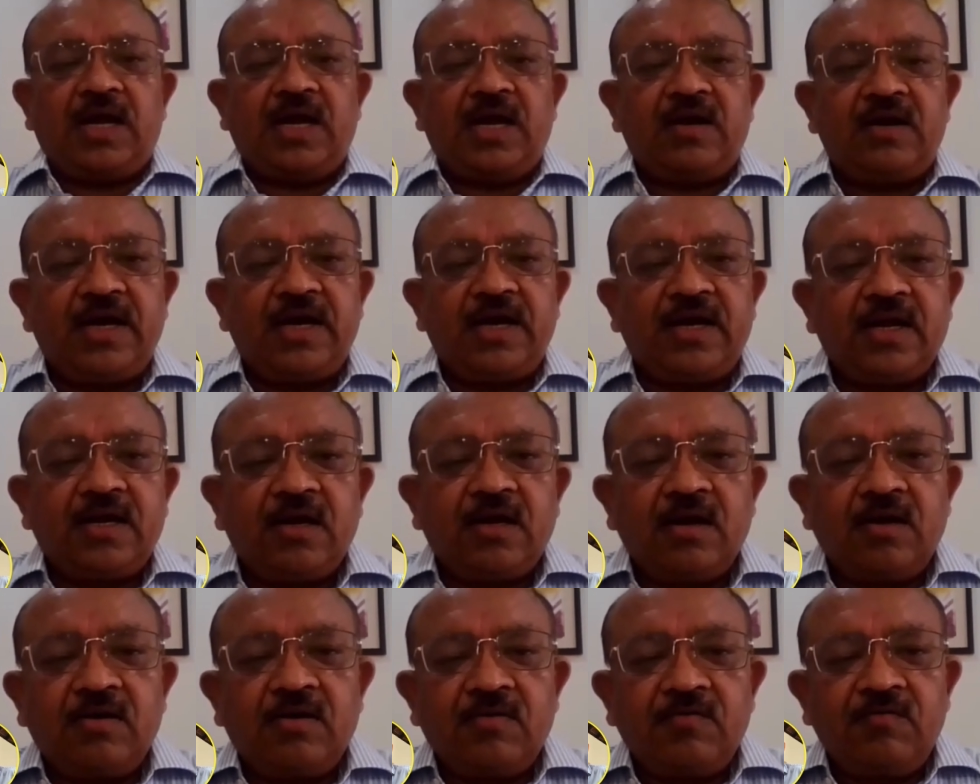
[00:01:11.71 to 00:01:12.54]
I had
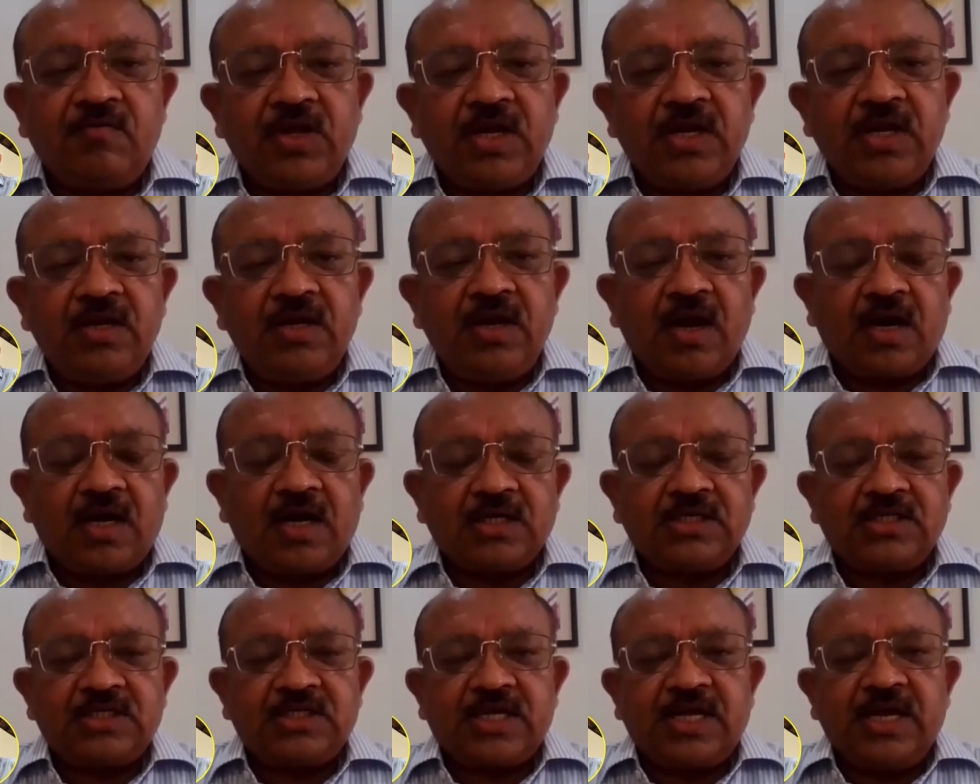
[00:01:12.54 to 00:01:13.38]
written a very
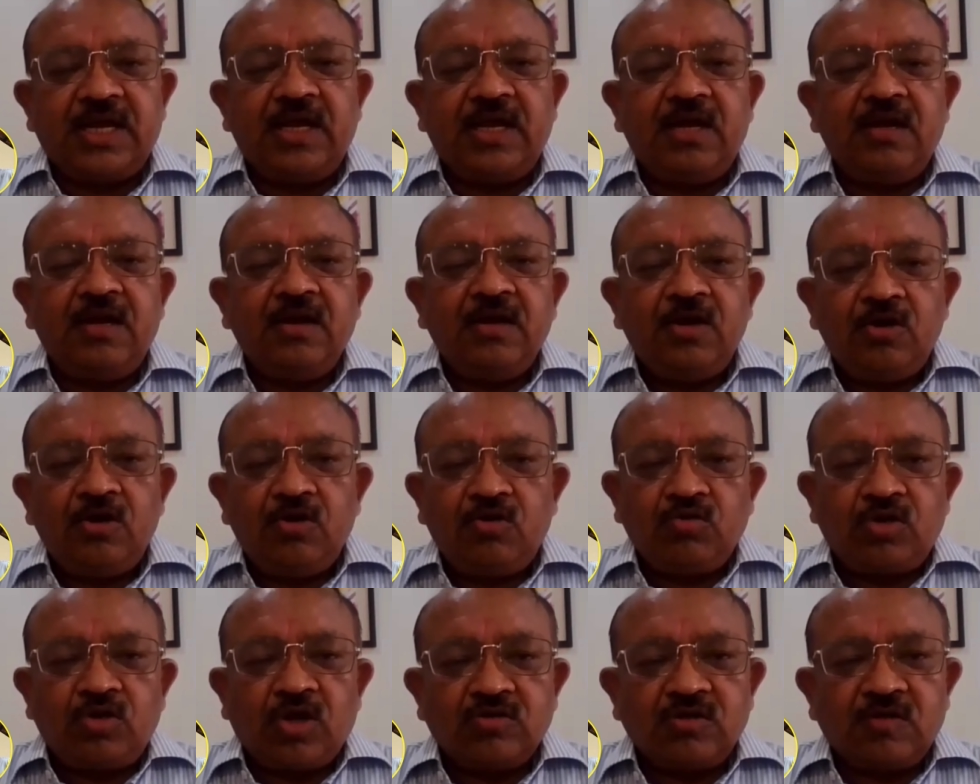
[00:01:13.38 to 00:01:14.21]
large scale,
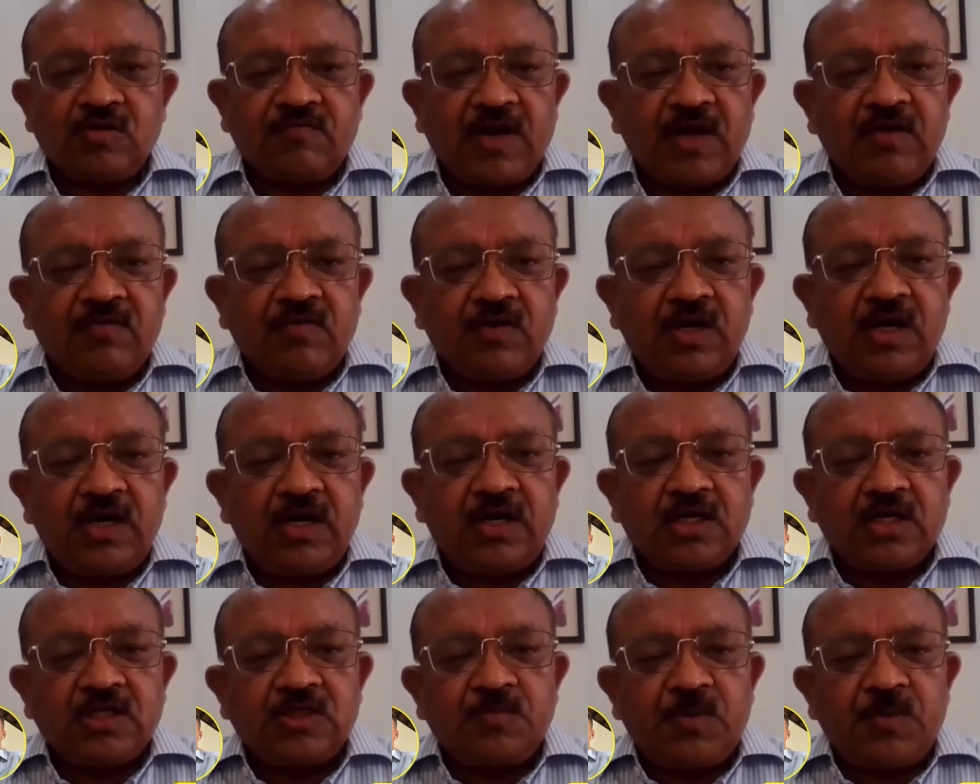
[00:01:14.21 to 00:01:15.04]

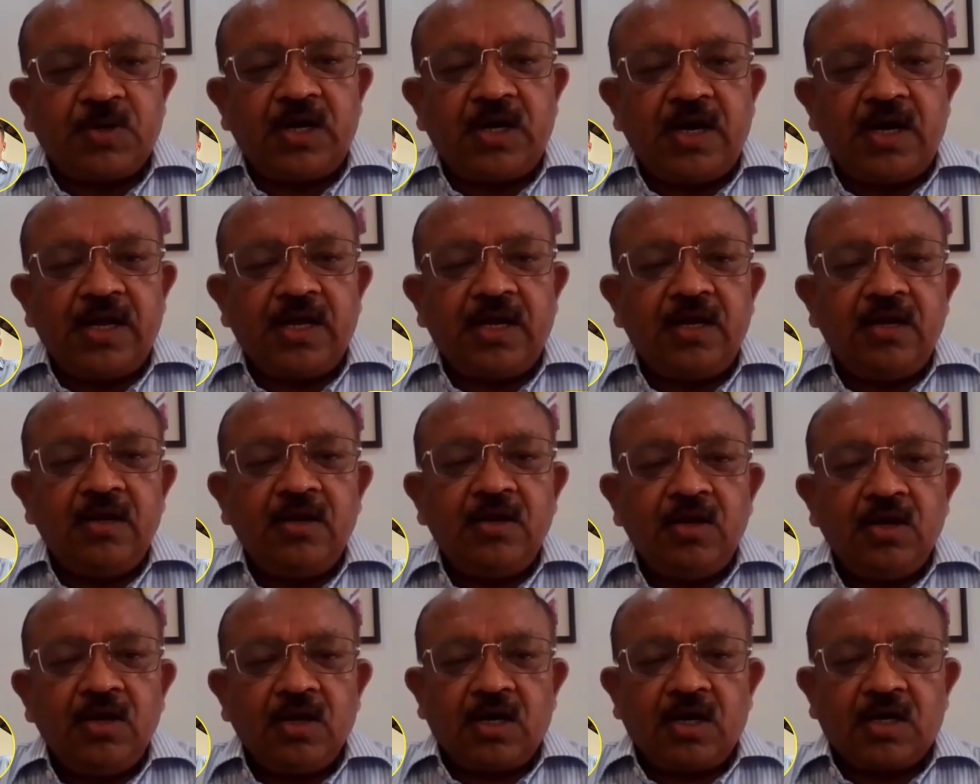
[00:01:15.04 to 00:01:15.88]
2,500 tons per day,
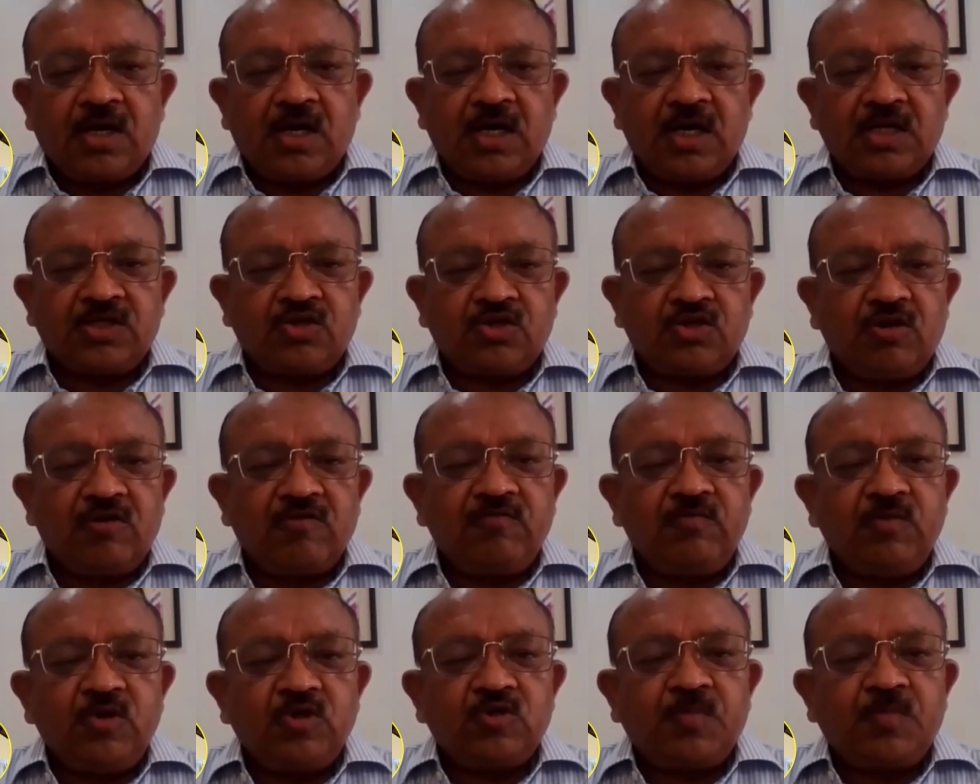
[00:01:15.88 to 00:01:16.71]
a
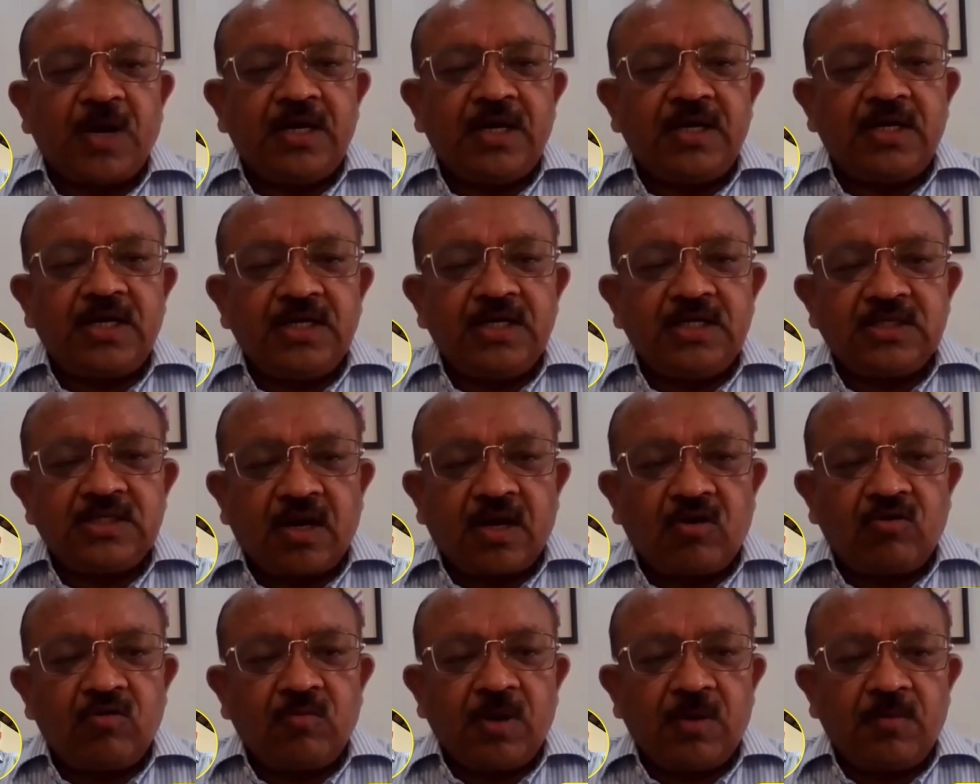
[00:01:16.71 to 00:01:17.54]
cluster of municipalities
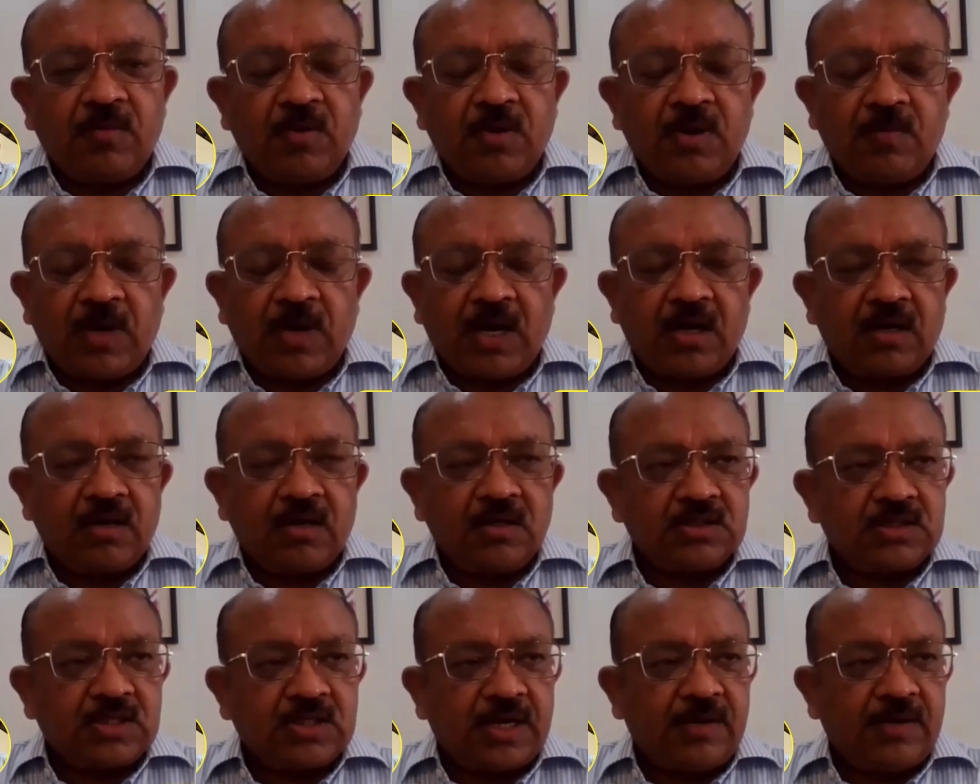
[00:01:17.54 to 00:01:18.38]
around MMR,
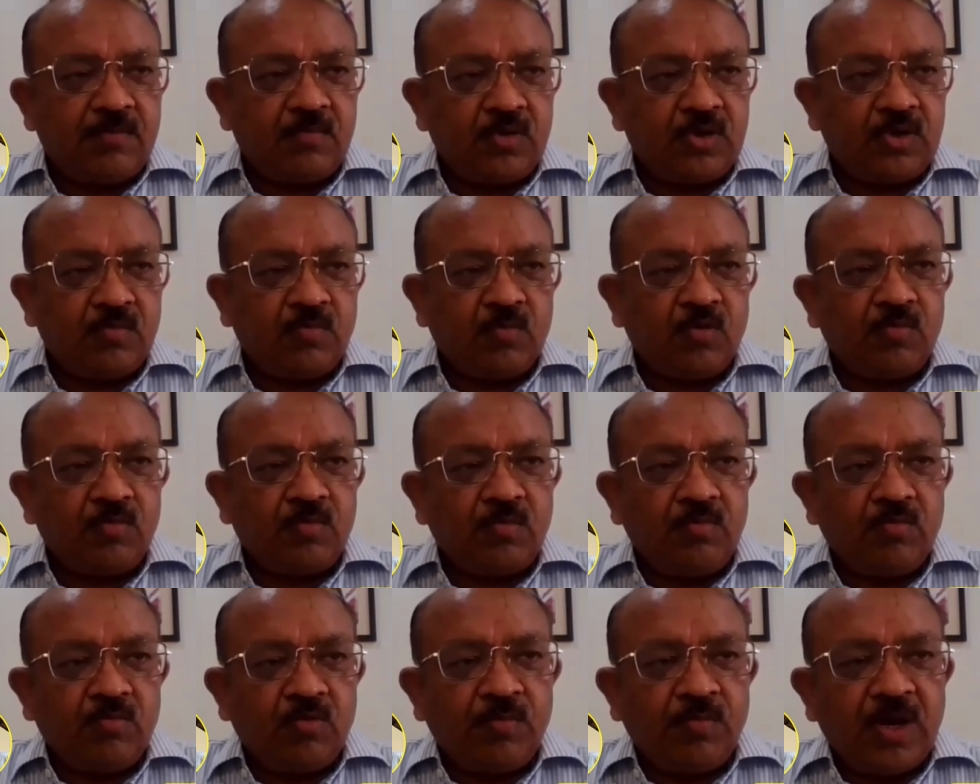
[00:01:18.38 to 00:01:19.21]

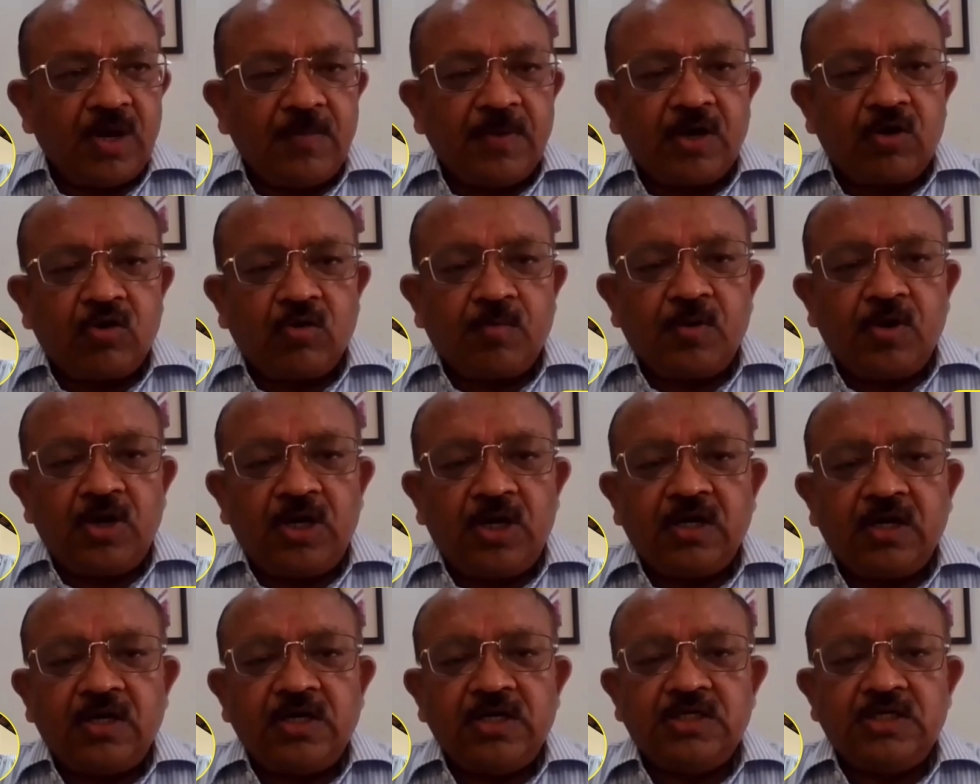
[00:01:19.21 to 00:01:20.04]
Mumbai
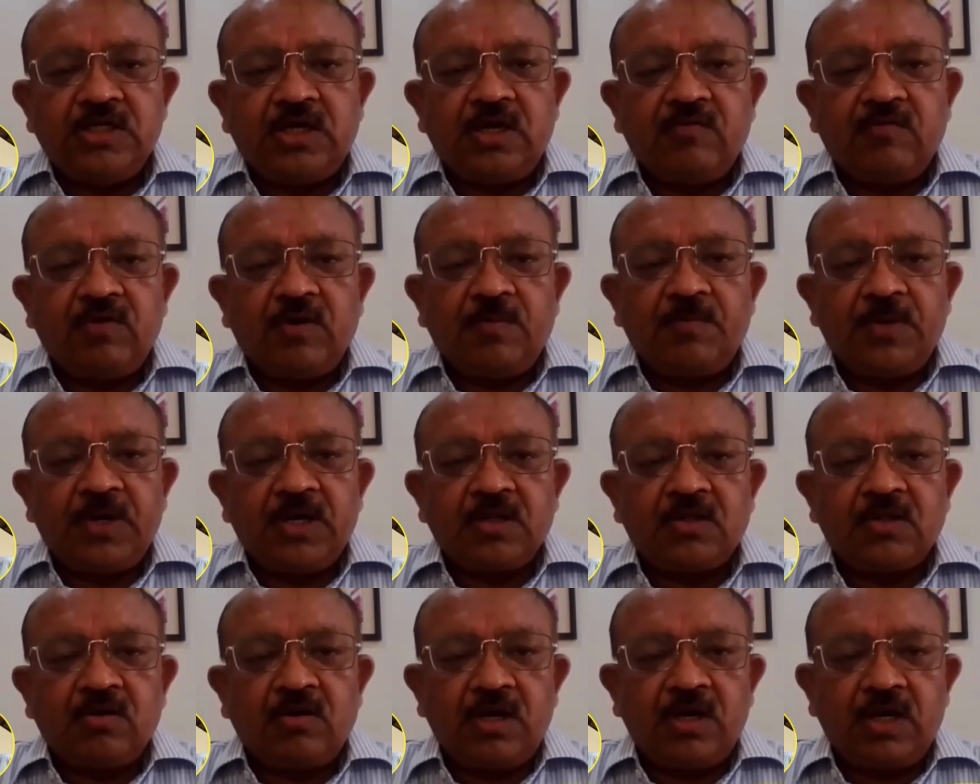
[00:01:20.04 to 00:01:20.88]
Metropolitan Region
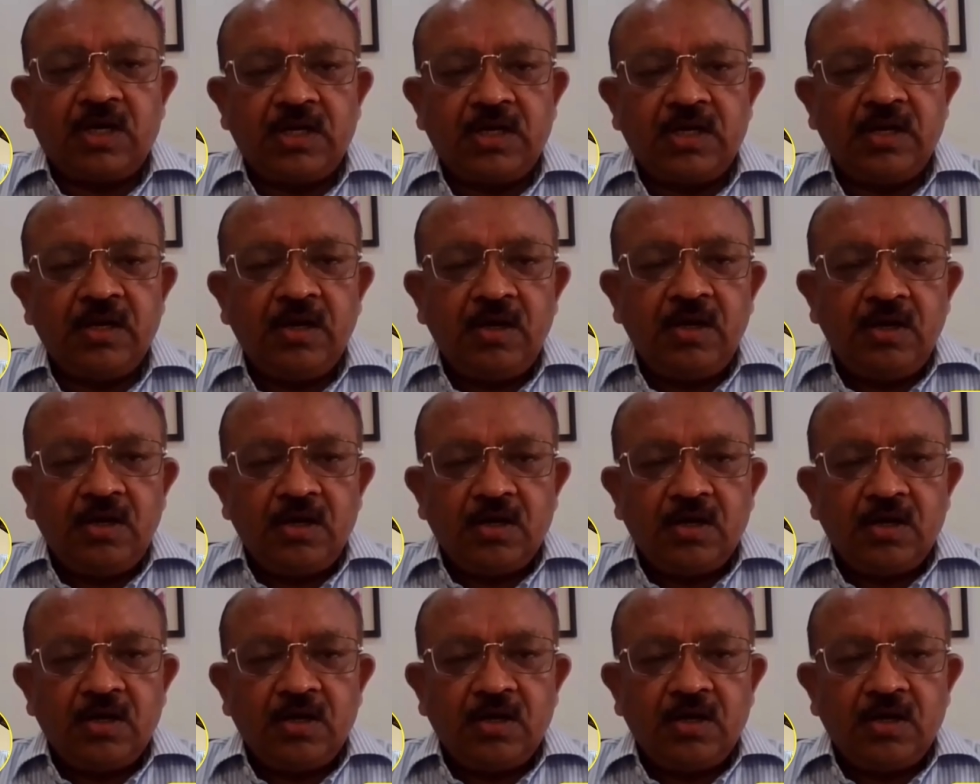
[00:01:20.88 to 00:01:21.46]
Development Authority